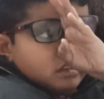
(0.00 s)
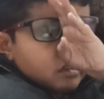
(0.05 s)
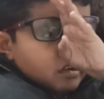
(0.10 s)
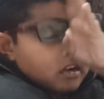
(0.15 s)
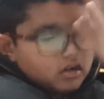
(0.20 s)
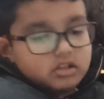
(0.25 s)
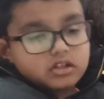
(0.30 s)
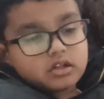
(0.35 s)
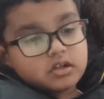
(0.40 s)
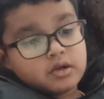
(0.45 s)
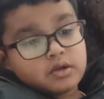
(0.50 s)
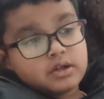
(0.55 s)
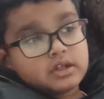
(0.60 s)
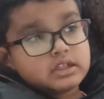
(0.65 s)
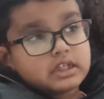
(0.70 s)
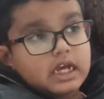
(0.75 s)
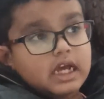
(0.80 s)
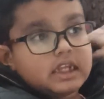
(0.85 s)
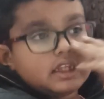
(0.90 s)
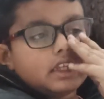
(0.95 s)
also known
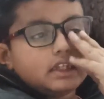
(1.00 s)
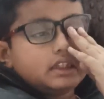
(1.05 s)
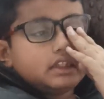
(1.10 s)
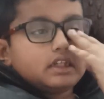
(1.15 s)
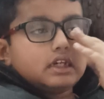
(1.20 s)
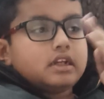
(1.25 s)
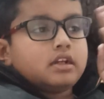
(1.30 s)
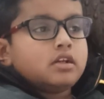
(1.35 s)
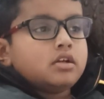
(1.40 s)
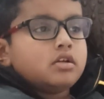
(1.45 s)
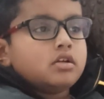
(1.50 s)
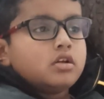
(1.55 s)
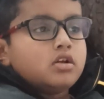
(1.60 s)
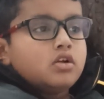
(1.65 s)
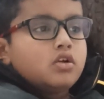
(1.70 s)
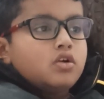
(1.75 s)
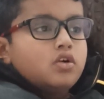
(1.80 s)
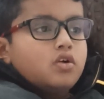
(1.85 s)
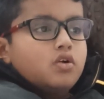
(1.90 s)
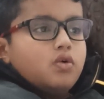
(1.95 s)
as addition,
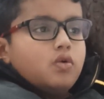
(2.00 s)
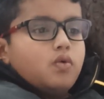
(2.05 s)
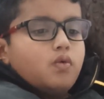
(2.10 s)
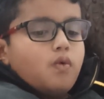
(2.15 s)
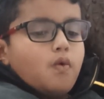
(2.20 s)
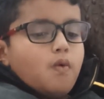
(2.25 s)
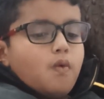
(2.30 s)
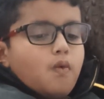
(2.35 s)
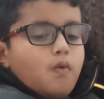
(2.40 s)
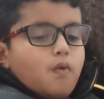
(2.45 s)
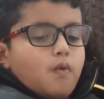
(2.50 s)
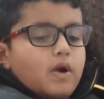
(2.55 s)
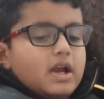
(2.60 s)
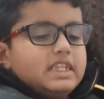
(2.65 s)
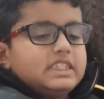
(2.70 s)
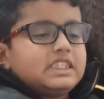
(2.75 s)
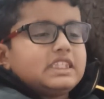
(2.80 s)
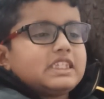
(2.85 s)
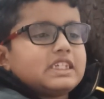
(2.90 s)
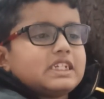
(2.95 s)

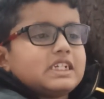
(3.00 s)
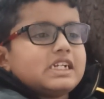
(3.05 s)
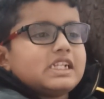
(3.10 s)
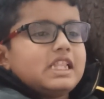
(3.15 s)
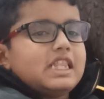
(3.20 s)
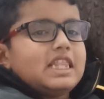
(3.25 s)
with